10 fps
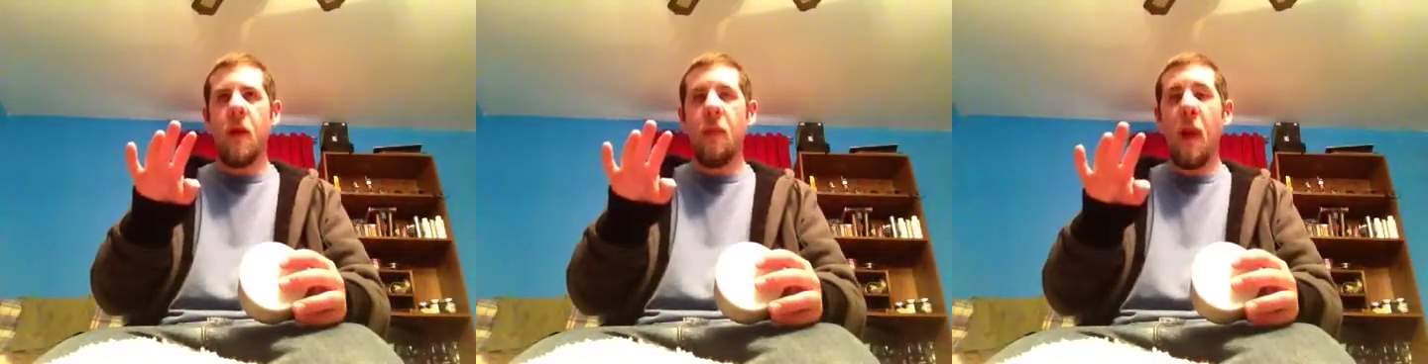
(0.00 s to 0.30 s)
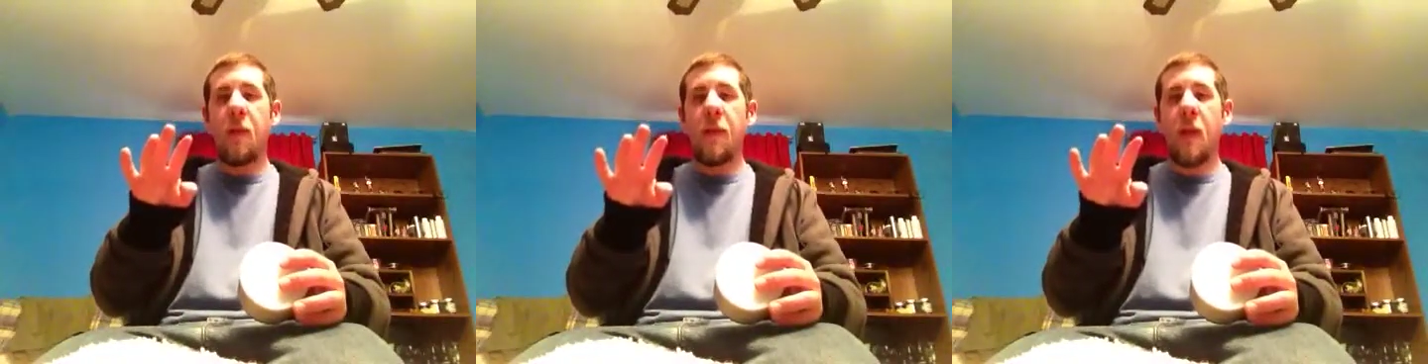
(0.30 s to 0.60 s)

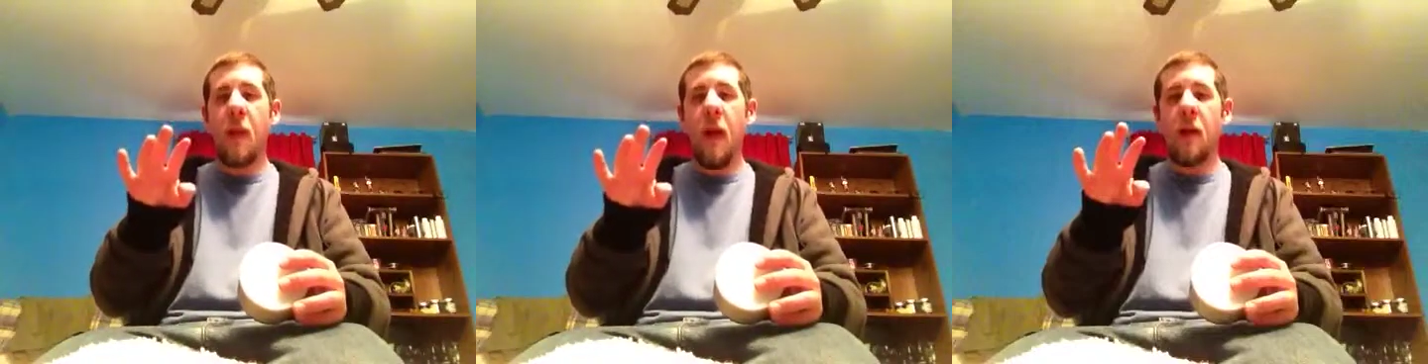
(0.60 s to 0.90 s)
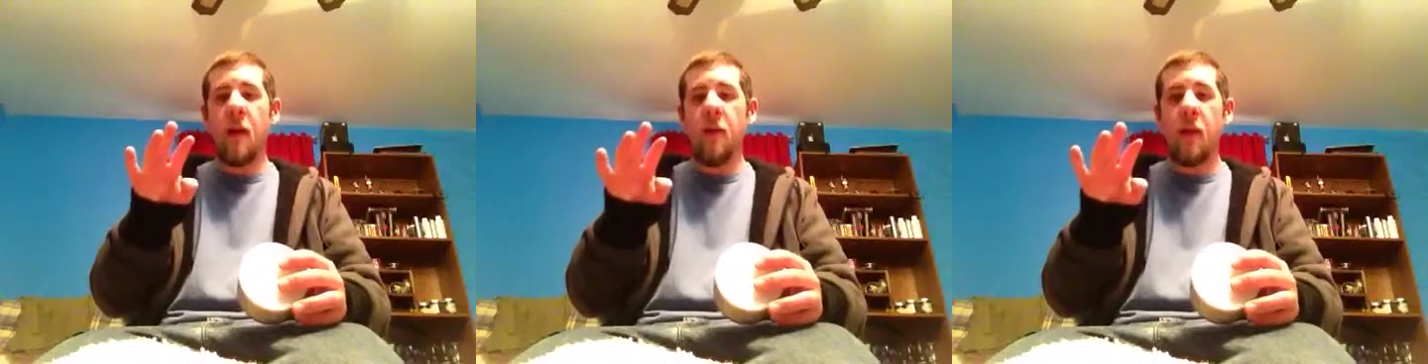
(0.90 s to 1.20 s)
pipe
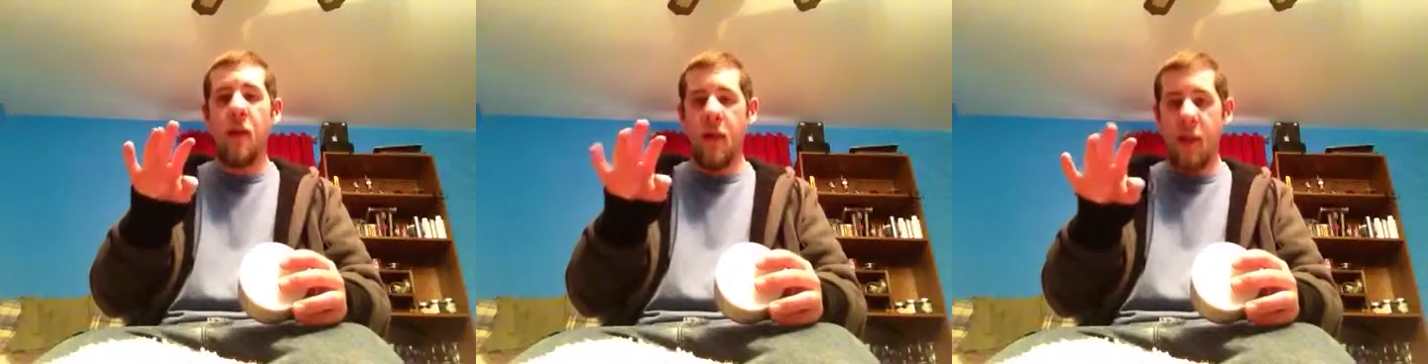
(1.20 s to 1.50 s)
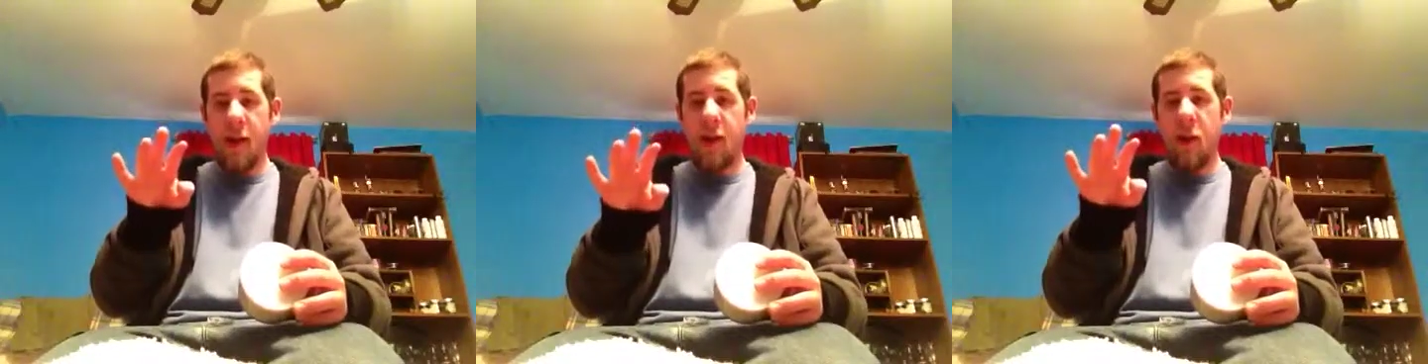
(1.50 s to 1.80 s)
tobaccos that had
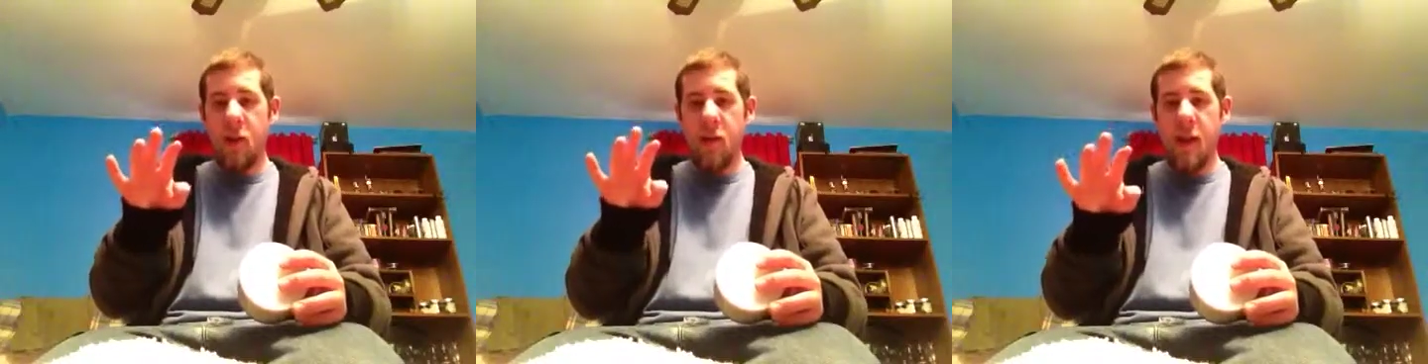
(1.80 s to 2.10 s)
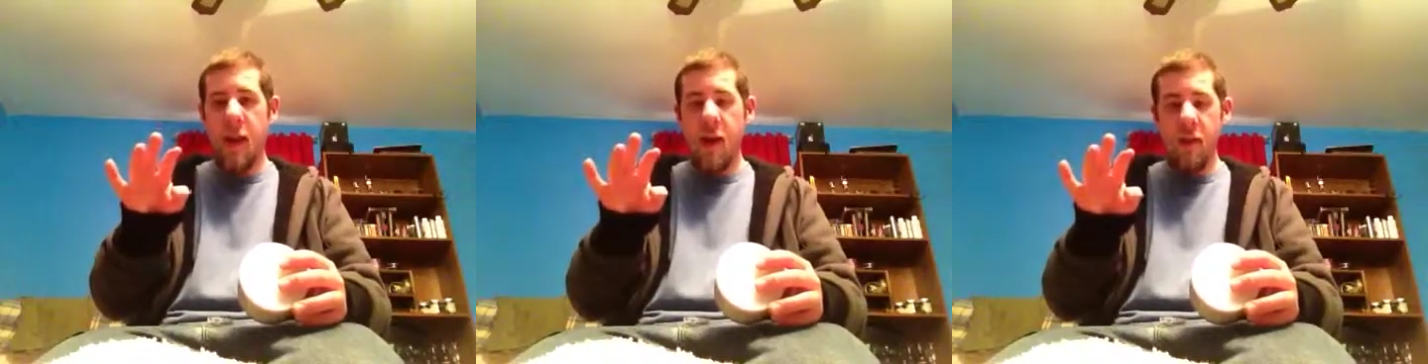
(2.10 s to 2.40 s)
narrowed
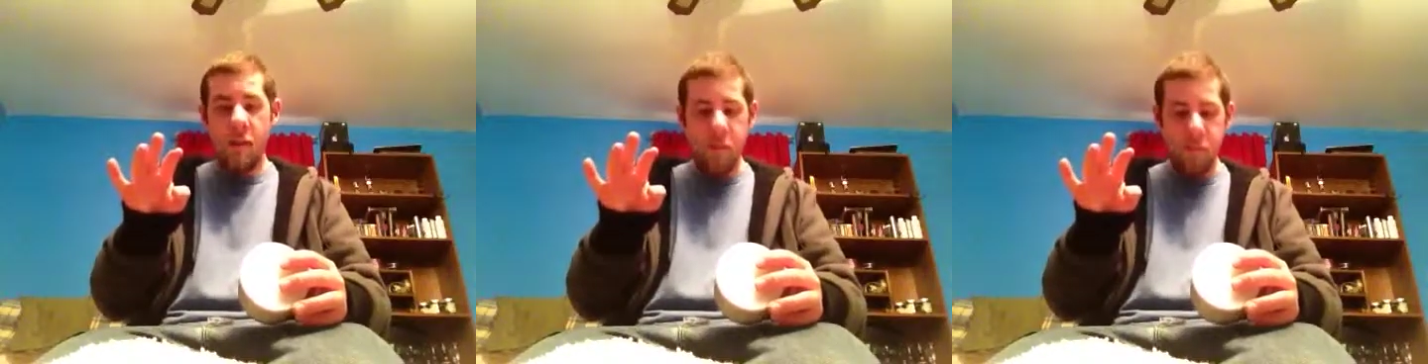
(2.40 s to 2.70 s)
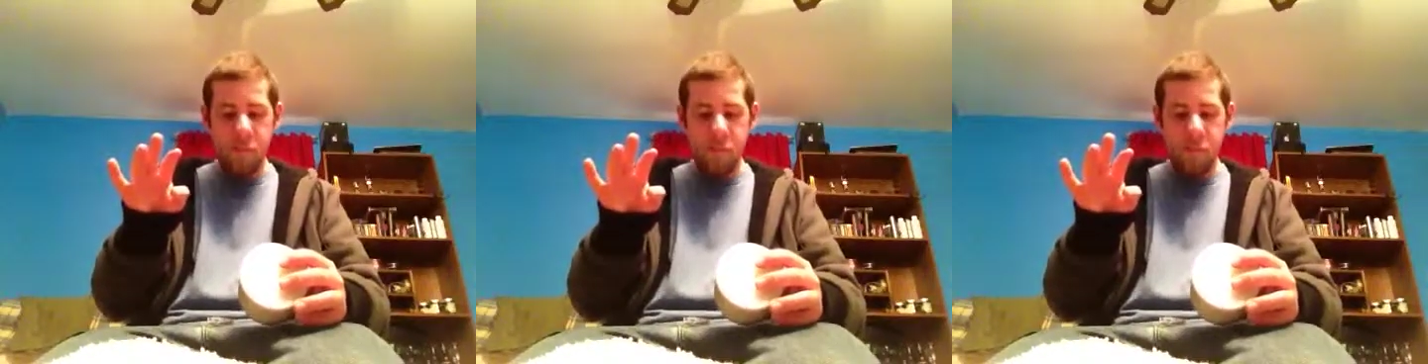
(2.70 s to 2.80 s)
down,